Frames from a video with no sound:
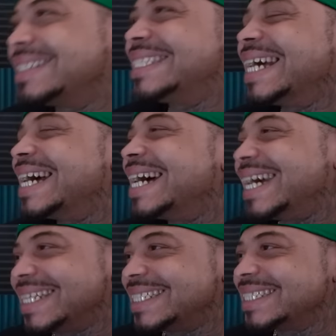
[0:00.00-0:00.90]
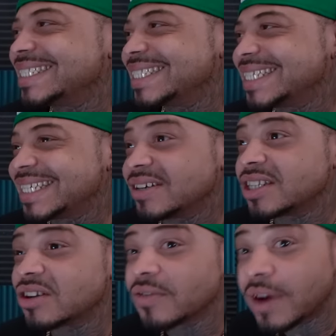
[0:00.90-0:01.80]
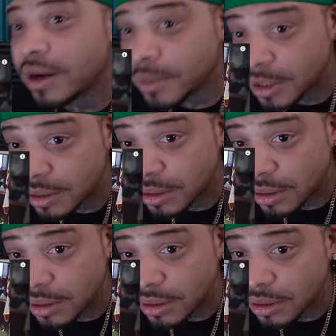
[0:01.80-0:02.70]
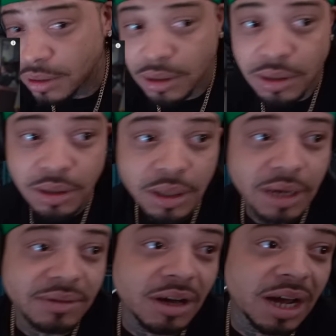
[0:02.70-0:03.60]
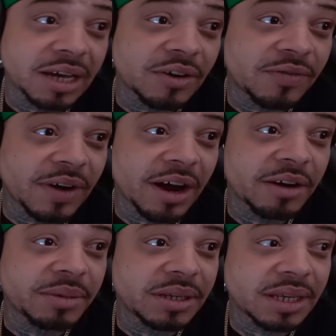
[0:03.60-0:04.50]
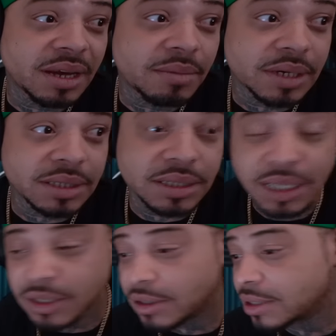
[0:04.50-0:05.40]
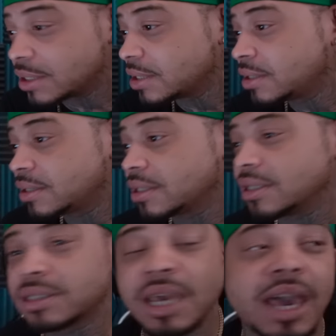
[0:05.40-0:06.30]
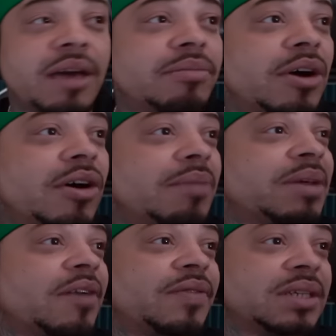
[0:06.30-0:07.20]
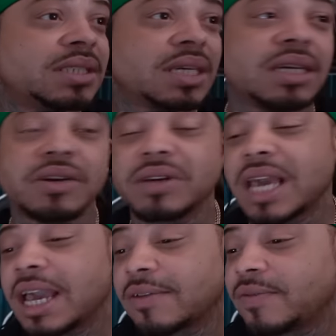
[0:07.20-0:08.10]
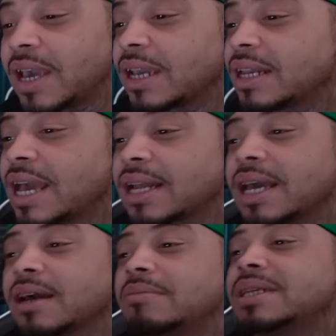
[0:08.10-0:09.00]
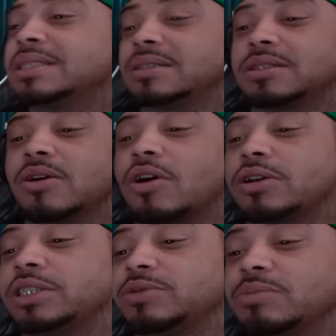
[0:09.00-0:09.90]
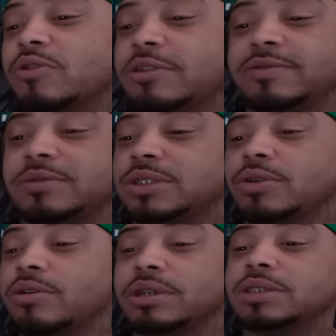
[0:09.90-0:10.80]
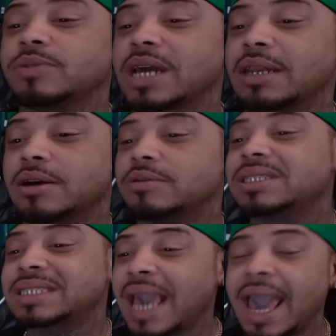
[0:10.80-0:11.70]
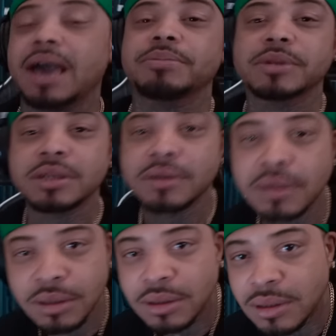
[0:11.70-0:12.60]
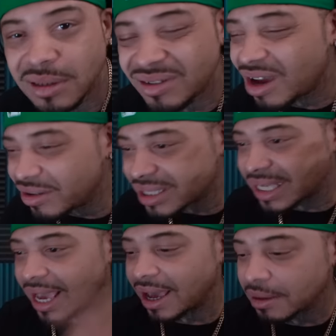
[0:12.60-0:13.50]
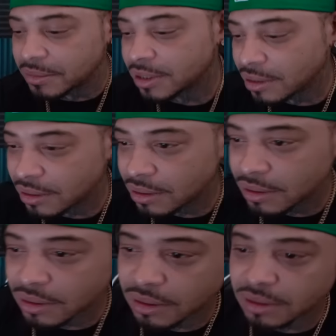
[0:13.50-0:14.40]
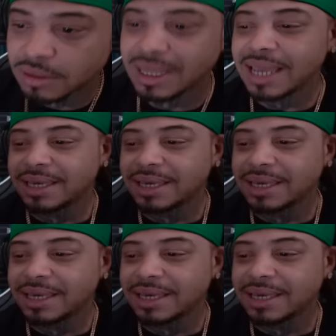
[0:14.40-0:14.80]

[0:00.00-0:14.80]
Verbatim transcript: judge. But y'all gonna fire me? If y'all ain't gonna fire me, then I'm gonna continue to dish this cap, bro. I'm not gonna sit here and act fake and act like I'm listening to all these remorseful stories when I know it's cap. You know it's cap. They